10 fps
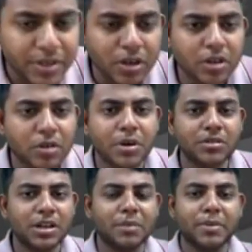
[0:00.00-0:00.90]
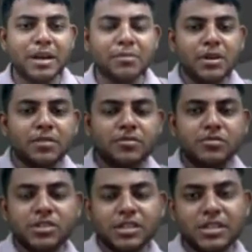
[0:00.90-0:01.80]
if we talk about the
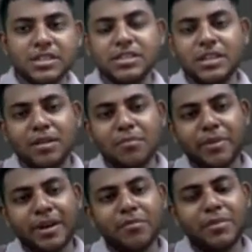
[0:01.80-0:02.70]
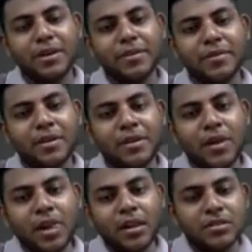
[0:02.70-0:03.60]
Department of Social Justice and Empowerment,
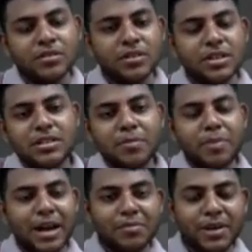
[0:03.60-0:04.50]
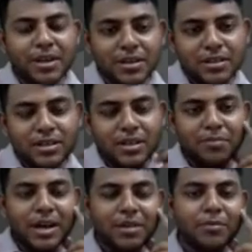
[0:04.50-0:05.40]
so this department,
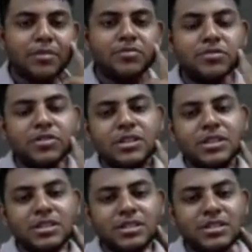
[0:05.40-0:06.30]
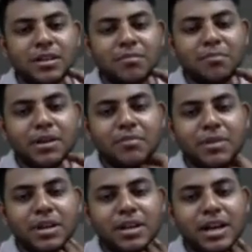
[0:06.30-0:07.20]
the Department of Social Justice and
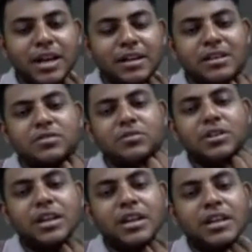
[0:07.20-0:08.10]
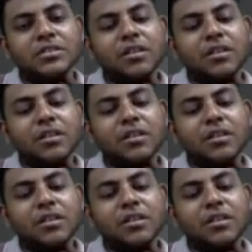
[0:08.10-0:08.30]
Empowerment, it caters to the